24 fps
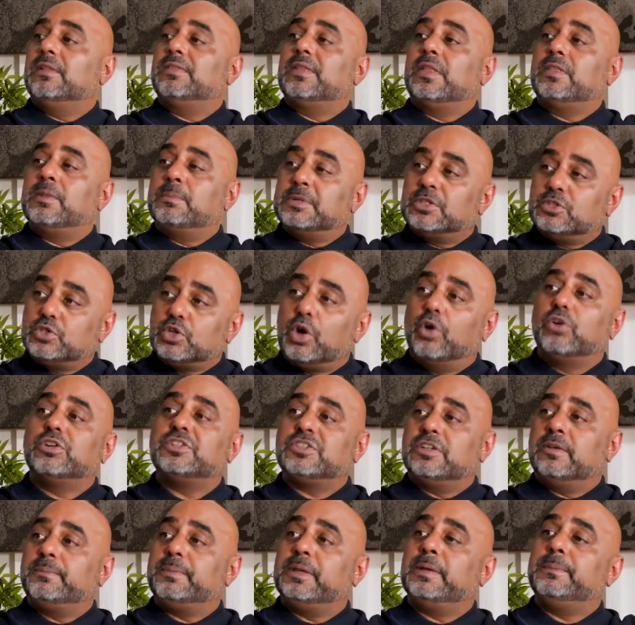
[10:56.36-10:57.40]
that the
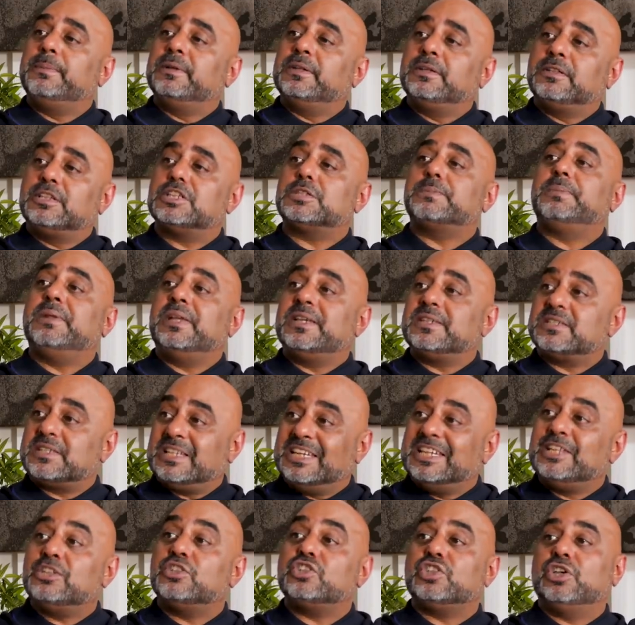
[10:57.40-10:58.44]
majority of people are displaced
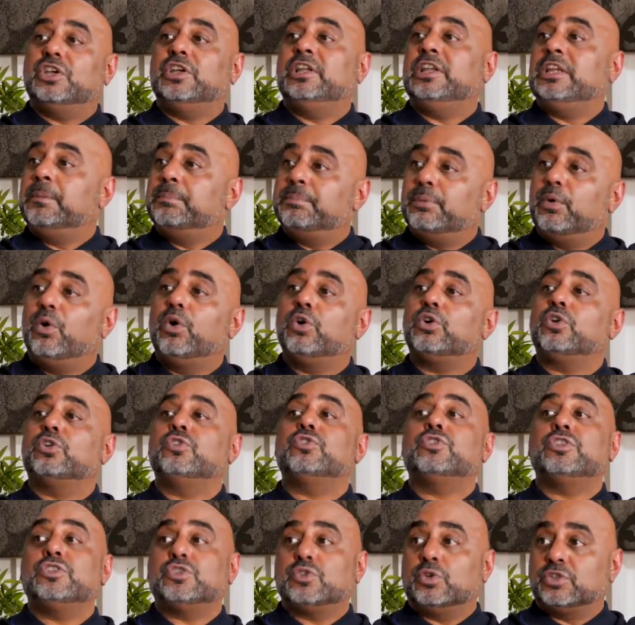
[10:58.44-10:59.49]
internally in poor
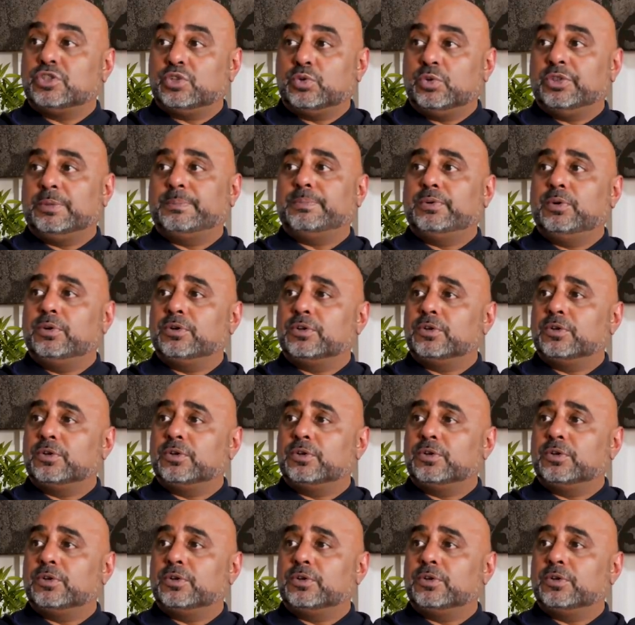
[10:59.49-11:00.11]
countries or to other poor